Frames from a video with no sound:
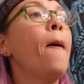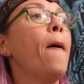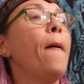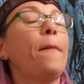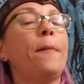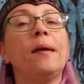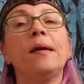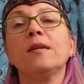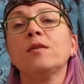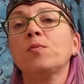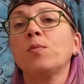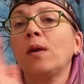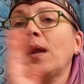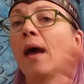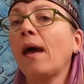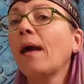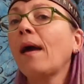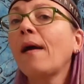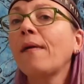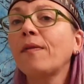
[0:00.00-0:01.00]
because when
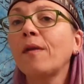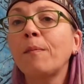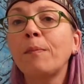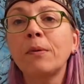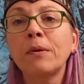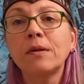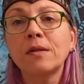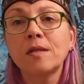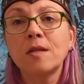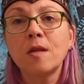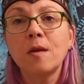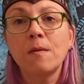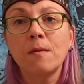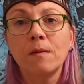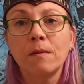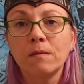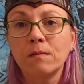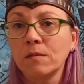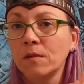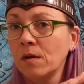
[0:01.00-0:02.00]
I got the books
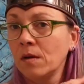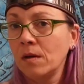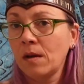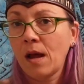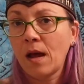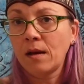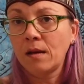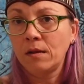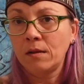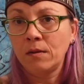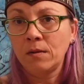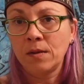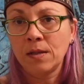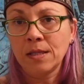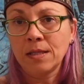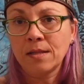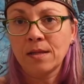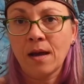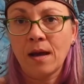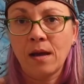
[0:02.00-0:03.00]
to learn how to do
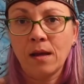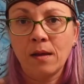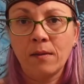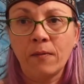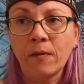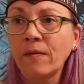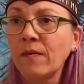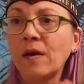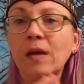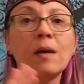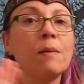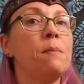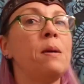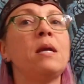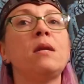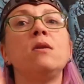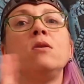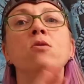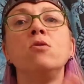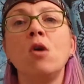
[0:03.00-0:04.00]
this style of weaving, it
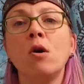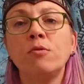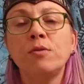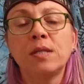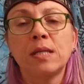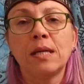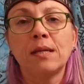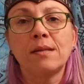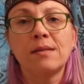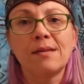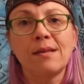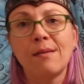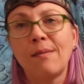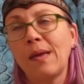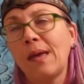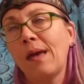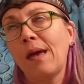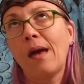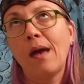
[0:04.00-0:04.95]
made no sense to me